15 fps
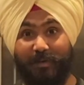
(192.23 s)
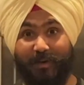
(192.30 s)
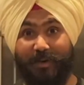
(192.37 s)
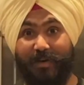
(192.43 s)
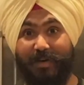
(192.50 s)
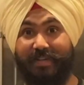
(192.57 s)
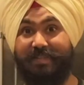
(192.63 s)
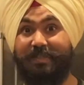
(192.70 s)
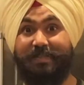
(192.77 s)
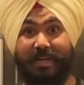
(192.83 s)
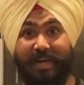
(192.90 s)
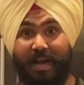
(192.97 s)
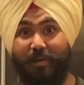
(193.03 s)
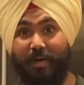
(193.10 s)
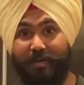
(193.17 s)
good, just like
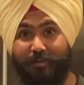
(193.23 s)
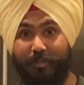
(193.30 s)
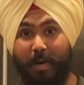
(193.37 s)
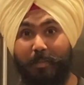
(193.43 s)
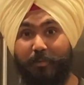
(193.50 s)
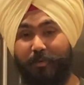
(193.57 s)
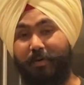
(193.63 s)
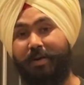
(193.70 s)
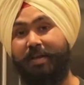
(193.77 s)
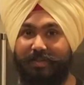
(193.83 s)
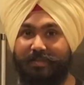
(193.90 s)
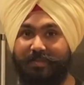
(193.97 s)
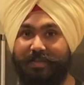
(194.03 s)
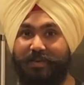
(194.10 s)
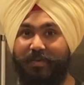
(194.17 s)
how I remembered.
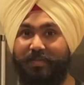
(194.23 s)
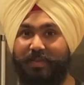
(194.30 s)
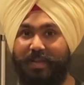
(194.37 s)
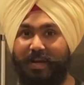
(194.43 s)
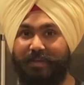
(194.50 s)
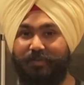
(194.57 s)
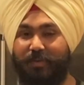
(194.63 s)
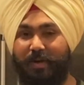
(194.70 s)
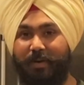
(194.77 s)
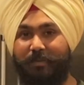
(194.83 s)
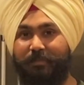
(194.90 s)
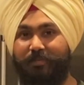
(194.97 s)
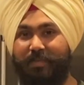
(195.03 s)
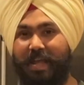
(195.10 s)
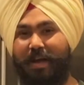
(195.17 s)
See you on the next one.
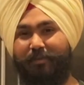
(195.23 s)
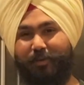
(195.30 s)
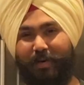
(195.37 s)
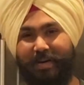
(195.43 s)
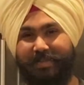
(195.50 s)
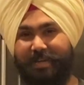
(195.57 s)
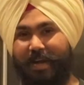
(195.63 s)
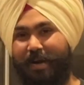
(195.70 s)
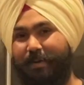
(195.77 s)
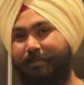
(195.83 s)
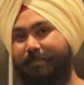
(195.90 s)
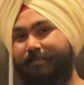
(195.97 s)
Have a great day.